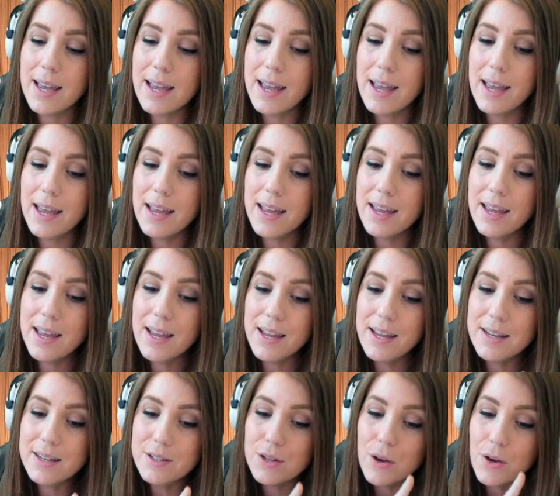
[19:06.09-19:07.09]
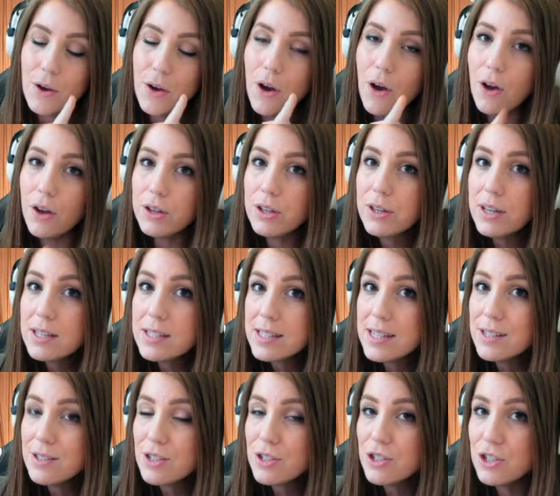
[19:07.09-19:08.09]
And all you guys
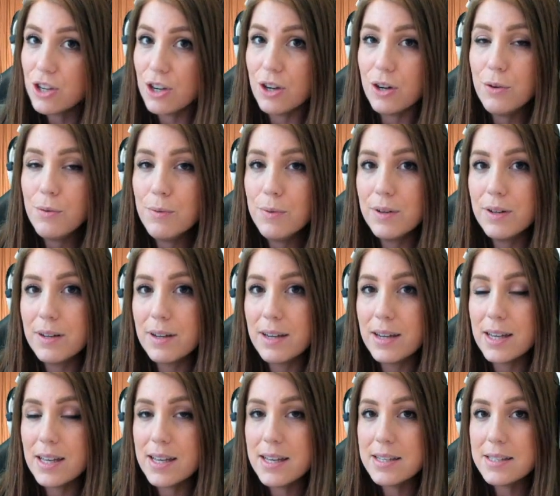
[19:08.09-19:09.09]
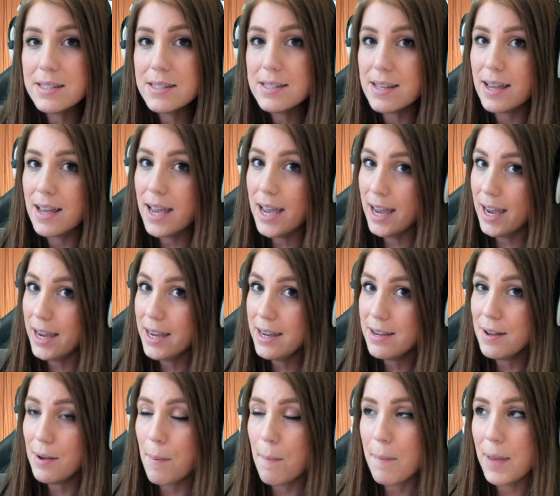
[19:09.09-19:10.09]
need to do is
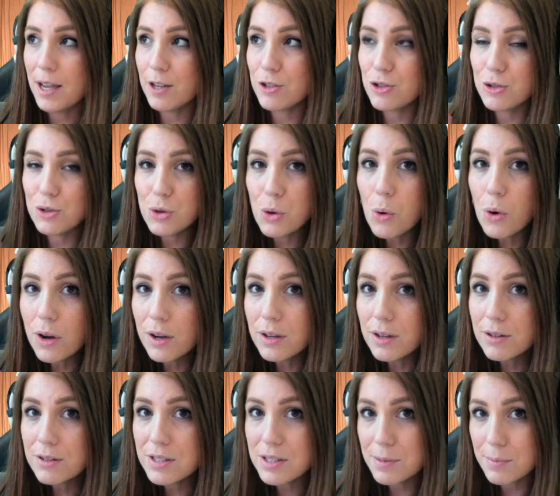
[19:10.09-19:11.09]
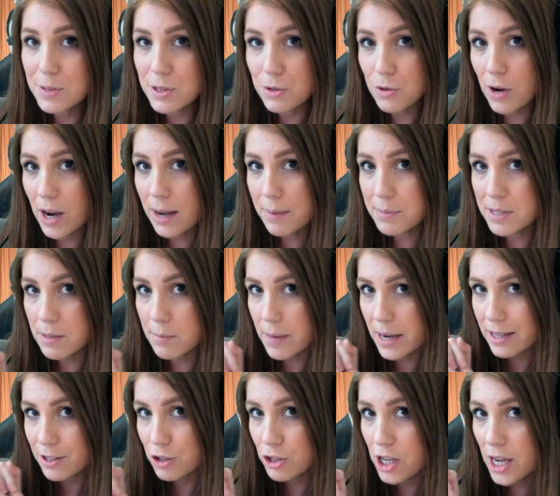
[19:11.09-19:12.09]
A, make sure you're subscribed to
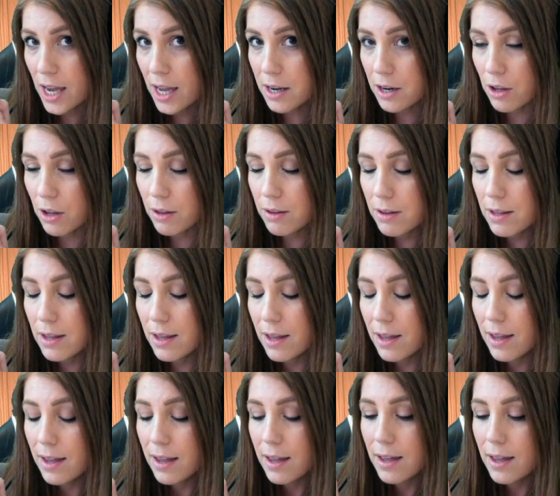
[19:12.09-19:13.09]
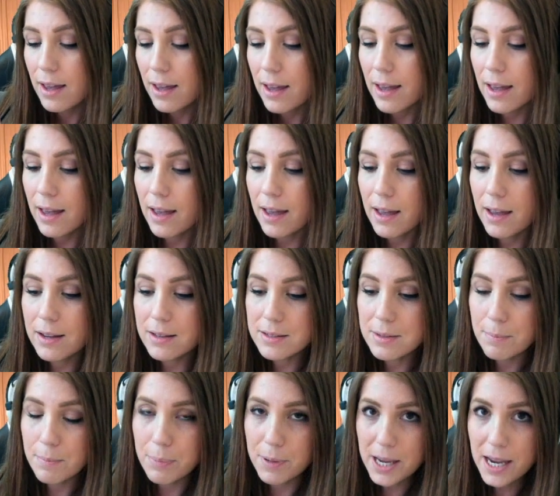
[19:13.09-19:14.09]
my channel,
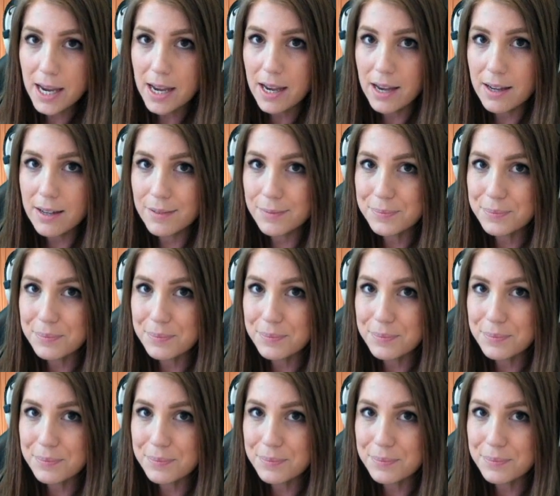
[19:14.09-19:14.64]
and B,